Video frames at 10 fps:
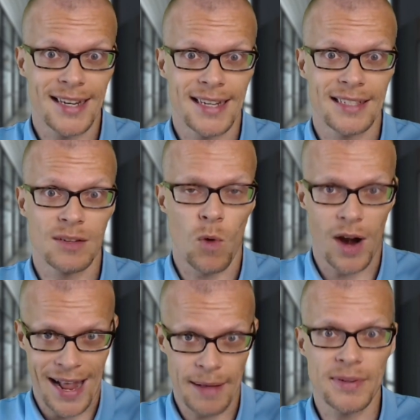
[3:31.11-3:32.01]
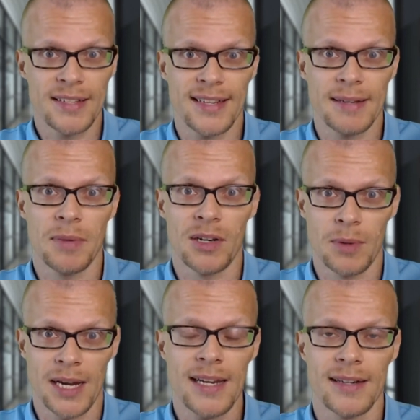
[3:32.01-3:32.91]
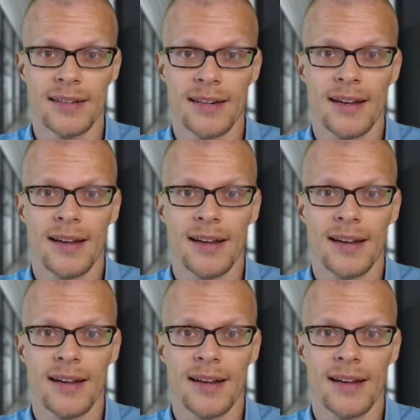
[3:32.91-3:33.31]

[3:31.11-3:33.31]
is what happens in between.